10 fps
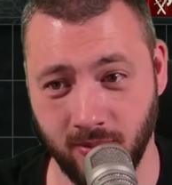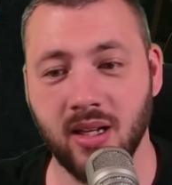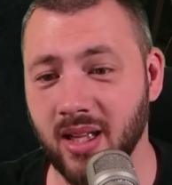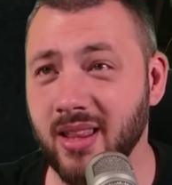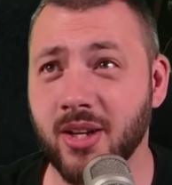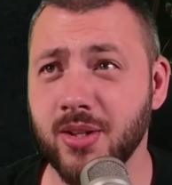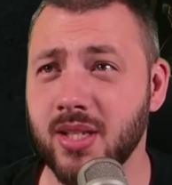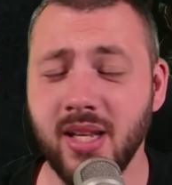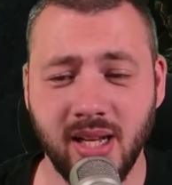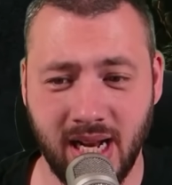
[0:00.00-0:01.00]
Like the
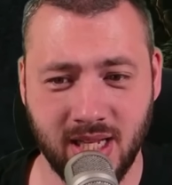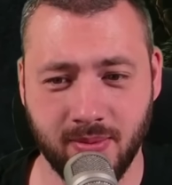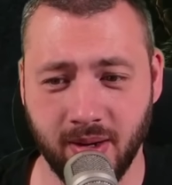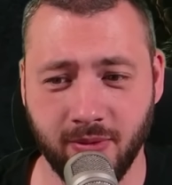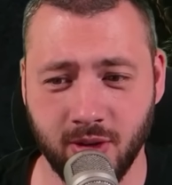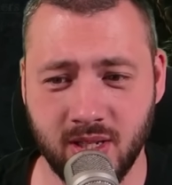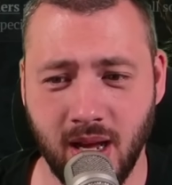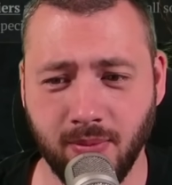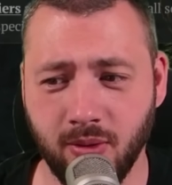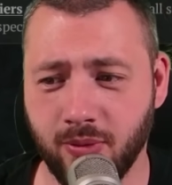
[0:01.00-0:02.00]
Conceited aspect, for
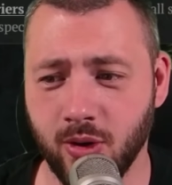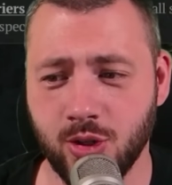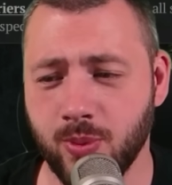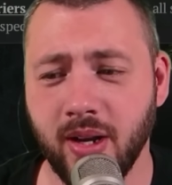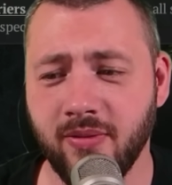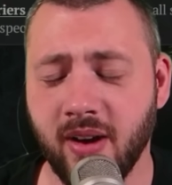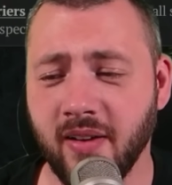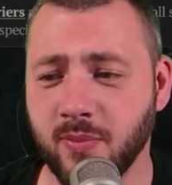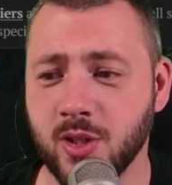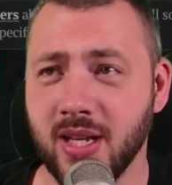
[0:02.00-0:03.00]
example, for a
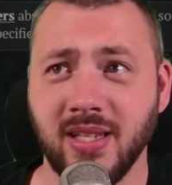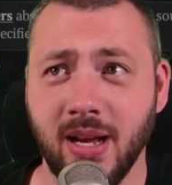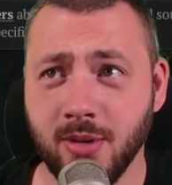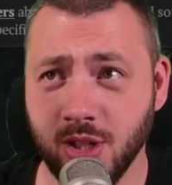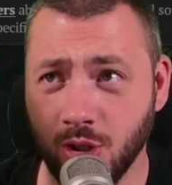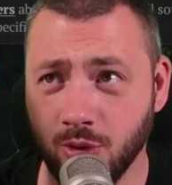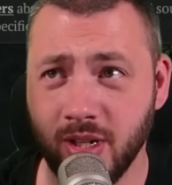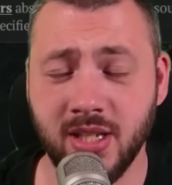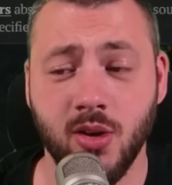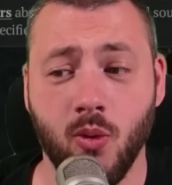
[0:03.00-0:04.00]
25% damage
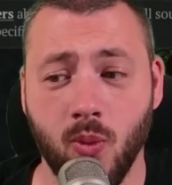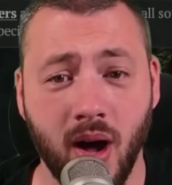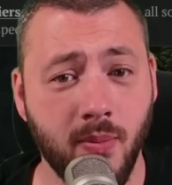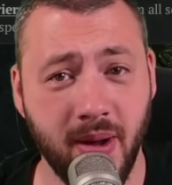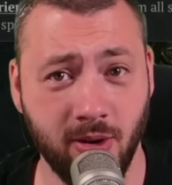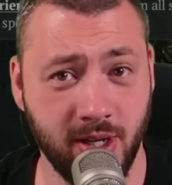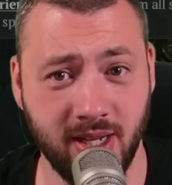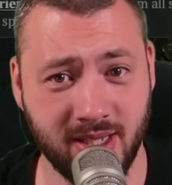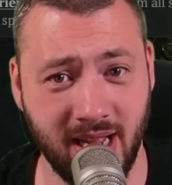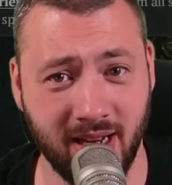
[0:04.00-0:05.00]
increase while Barrier
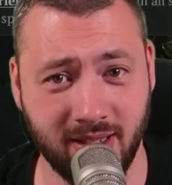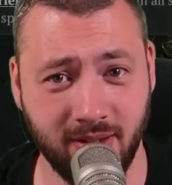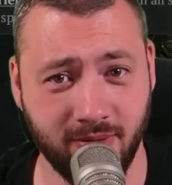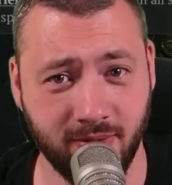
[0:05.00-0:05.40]
is active.